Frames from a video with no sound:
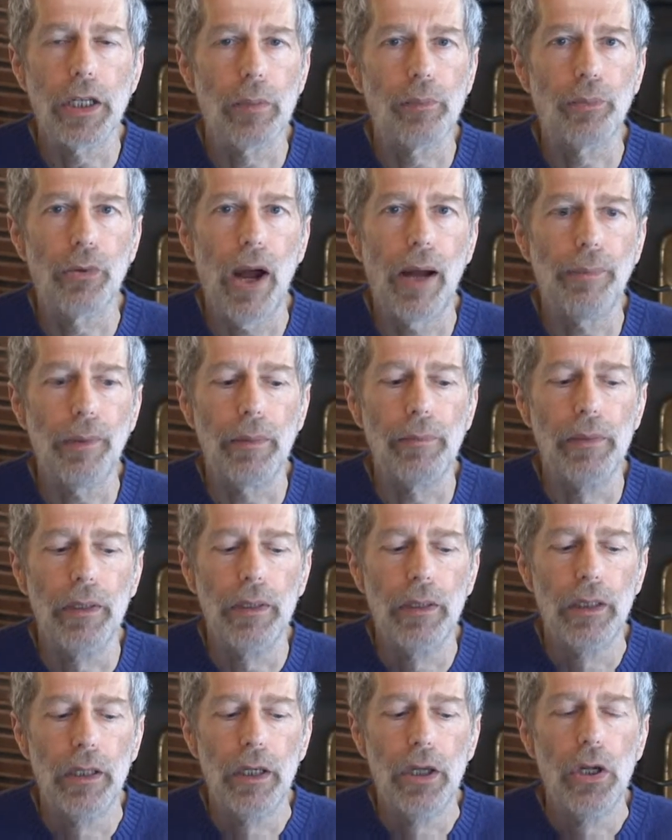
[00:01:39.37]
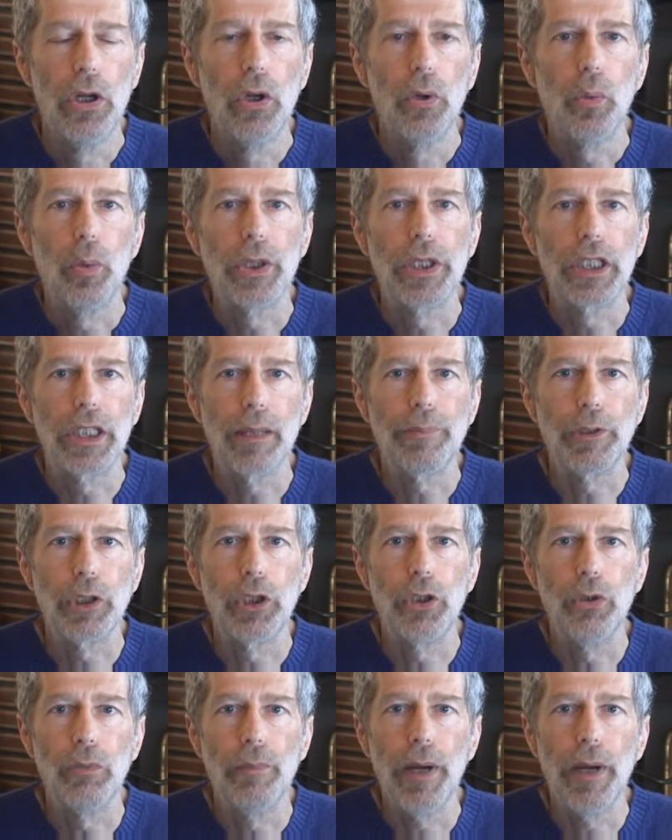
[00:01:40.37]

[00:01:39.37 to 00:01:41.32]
The problem with substitute